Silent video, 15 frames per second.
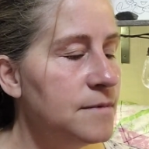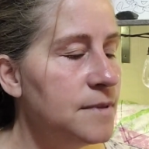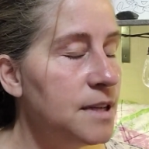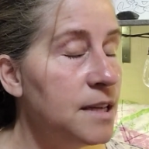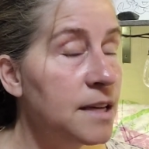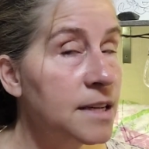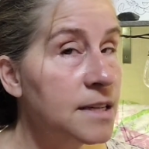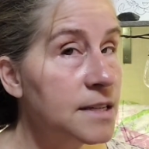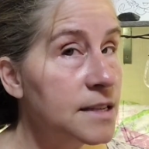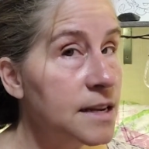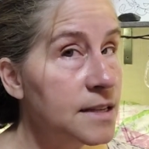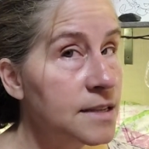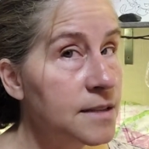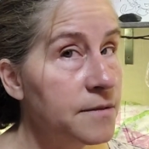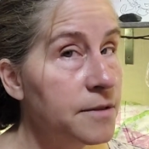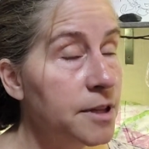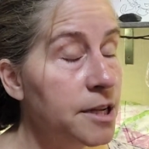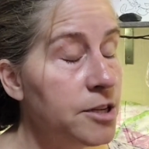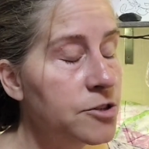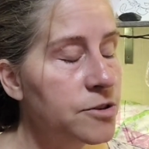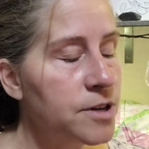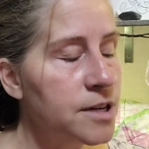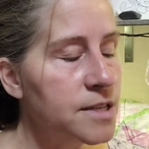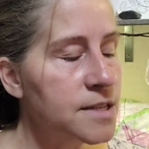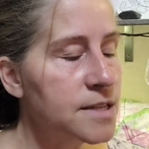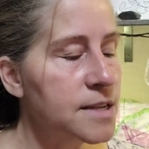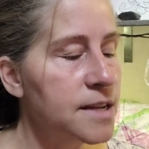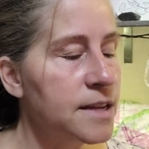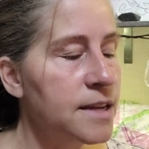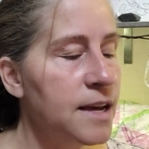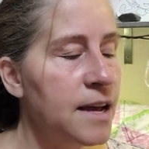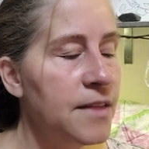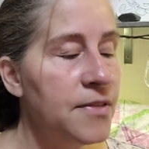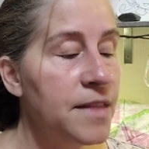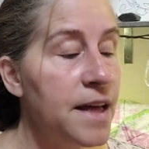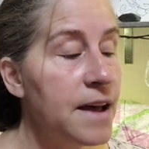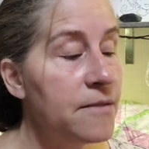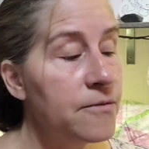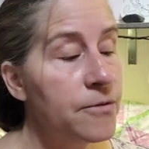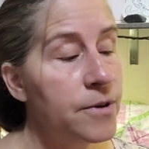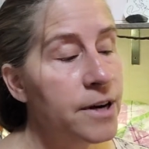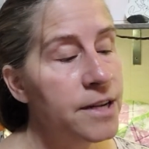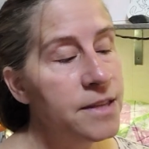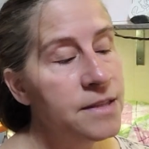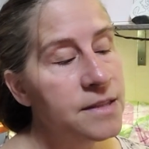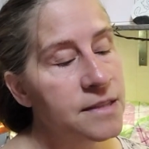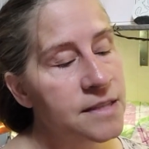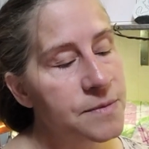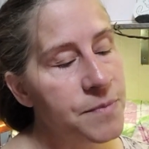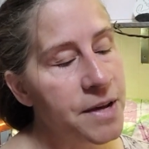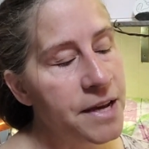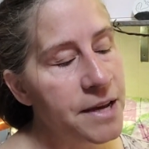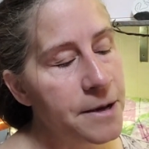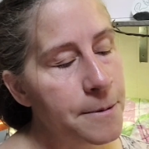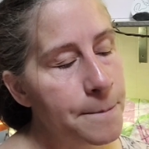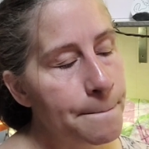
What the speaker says: excessively trusting, and that frightens me.